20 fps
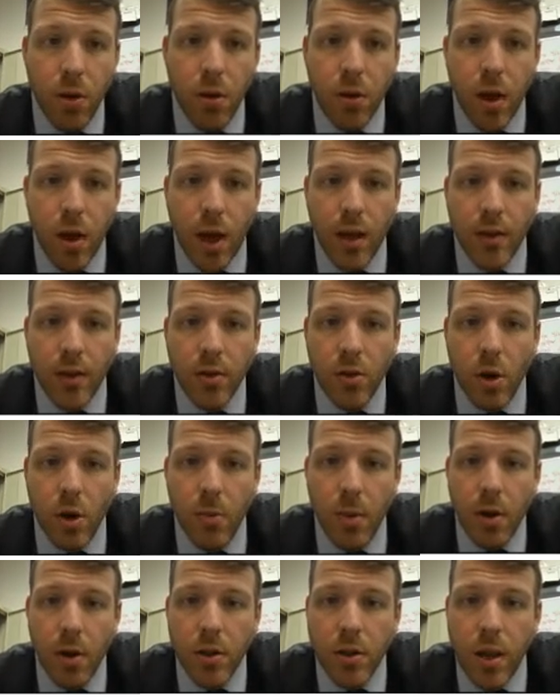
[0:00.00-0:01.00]
Okay,
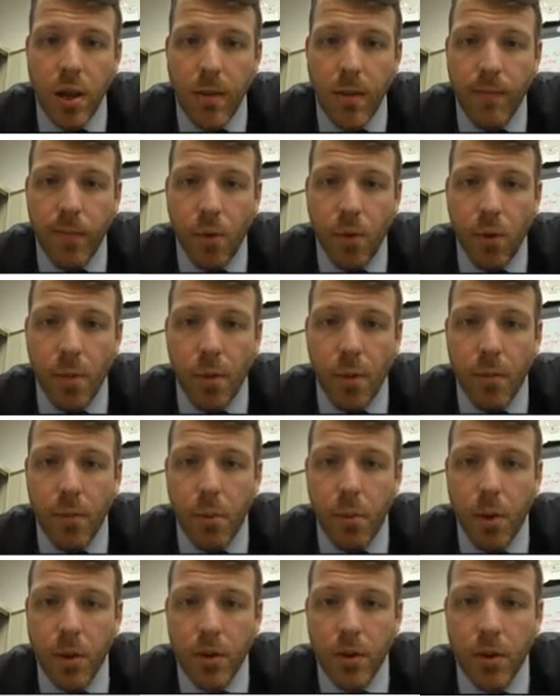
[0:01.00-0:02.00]
slope-intercept form and
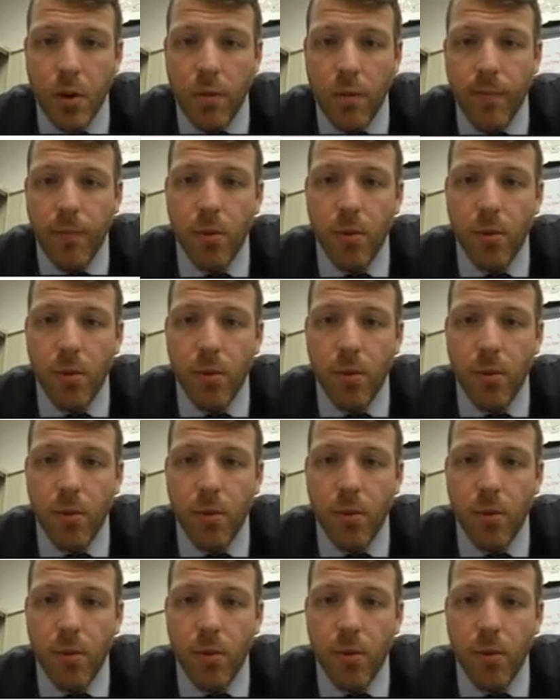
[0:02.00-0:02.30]
point-slope